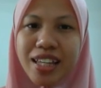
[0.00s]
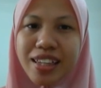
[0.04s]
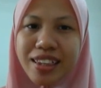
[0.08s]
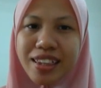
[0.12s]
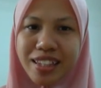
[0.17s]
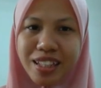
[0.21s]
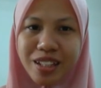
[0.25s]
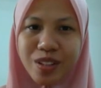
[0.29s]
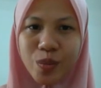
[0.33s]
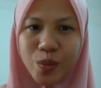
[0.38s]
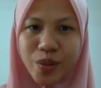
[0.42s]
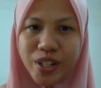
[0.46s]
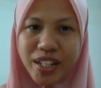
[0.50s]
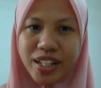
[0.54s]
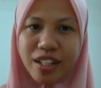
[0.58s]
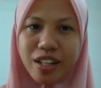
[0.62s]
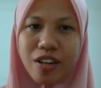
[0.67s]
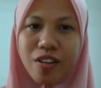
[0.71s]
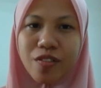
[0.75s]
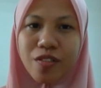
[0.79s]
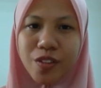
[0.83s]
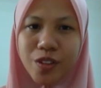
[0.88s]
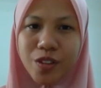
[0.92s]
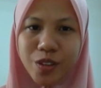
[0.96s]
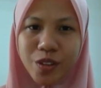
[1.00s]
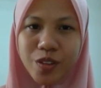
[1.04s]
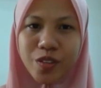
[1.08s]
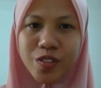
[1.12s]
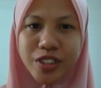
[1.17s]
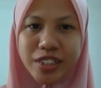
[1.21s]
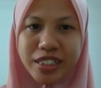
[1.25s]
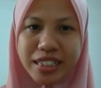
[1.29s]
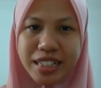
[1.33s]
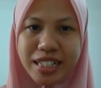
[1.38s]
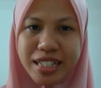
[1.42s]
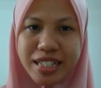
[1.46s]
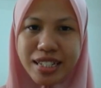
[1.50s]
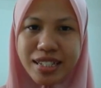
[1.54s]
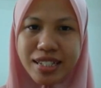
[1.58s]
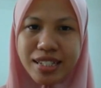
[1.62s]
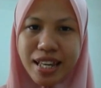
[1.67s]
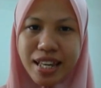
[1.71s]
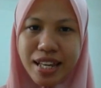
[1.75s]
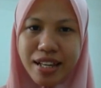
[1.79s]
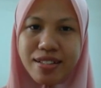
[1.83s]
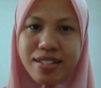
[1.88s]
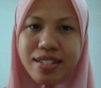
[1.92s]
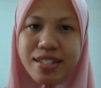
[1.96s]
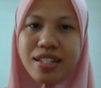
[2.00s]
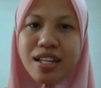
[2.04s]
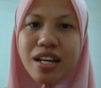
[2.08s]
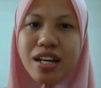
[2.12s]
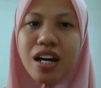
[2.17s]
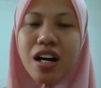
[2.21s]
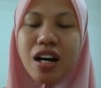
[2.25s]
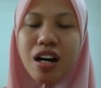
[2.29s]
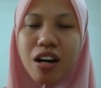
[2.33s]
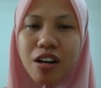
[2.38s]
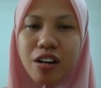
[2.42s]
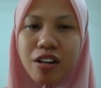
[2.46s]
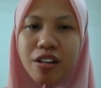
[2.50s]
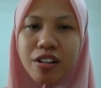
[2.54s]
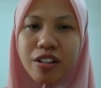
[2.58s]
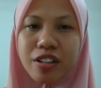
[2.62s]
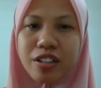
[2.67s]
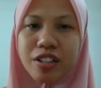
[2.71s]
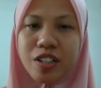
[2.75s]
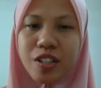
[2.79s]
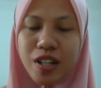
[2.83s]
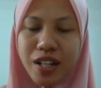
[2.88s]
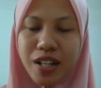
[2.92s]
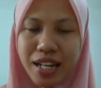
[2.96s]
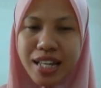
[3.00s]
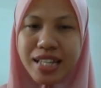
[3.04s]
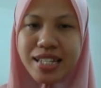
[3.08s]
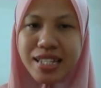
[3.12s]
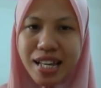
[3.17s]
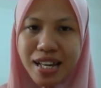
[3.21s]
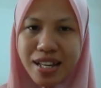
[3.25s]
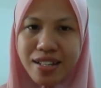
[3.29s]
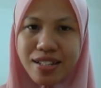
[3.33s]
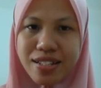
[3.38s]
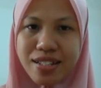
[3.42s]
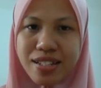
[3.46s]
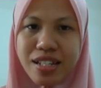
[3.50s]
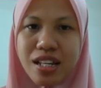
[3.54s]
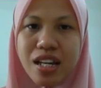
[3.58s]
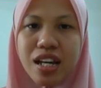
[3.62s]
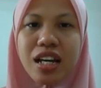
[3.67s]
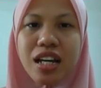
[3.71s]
Third one, photovoltaic cells or solar cells.